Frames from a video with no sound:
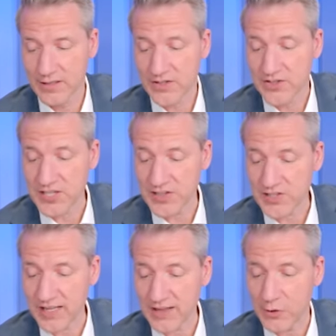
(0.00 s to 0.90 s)
Six
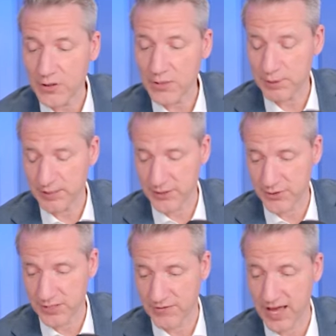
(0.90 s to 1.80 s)
Saint Louis
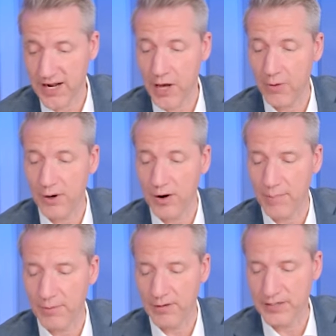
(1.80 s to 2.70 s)
pitchers have had elbow
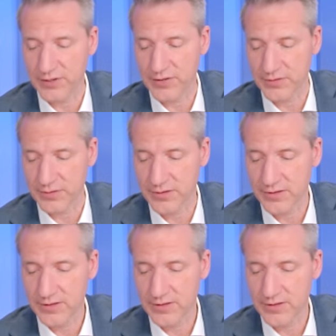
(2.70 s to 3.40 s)
operations.